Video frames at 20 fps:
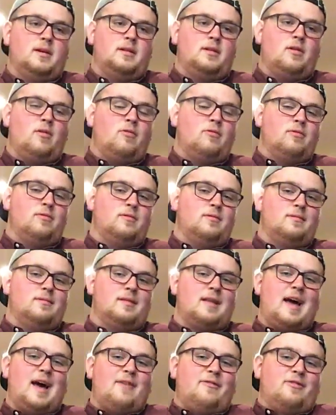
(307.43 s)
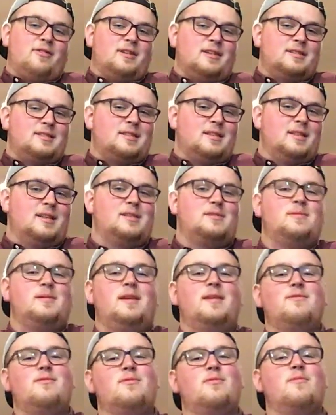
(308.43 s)
Don't laugh at us unless we
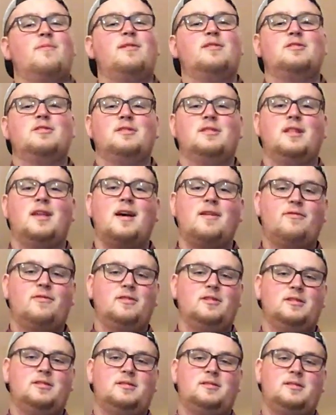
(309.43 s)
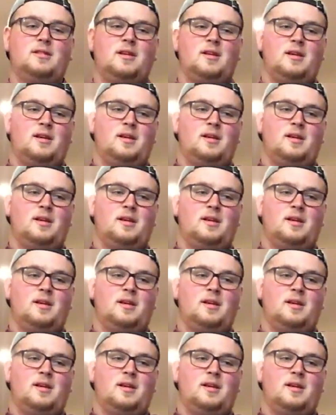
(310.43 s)
give you permission to laugh at us.